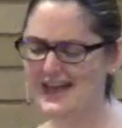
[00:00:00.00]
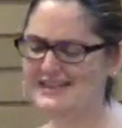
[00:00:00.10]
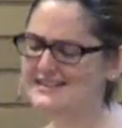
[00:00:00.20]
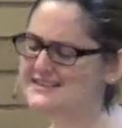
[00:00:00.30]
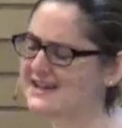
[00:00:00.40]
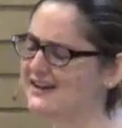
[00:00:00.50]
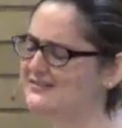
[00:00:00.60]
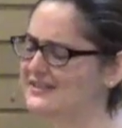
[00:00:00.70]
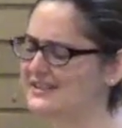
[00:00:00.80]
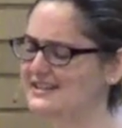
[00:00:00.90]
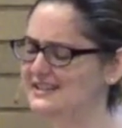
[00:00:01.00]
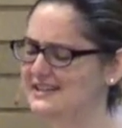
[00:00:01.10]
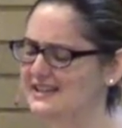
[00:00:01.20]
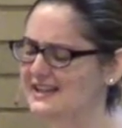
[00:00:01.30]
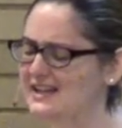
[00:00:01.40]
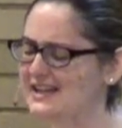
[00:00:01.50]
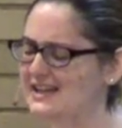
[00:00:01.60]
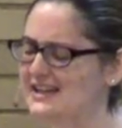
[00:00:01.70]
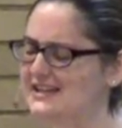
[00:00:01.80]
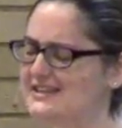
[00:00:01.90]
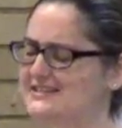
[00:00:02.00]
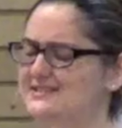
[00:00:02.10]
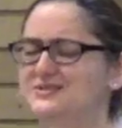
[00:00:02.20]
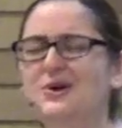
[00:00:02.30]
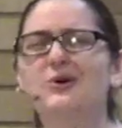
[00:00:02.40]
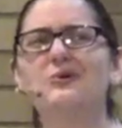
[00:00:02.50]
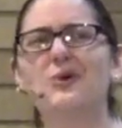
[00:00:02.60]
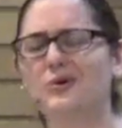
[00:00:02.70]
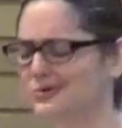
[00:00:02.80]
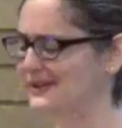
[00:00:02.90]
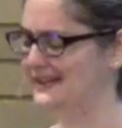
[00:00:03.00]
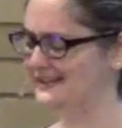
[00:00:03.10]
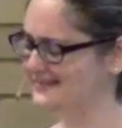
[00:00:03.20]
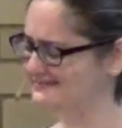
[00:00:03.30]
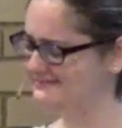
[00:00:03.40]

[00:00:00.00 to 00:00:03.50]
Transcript: And this covenant is so holy.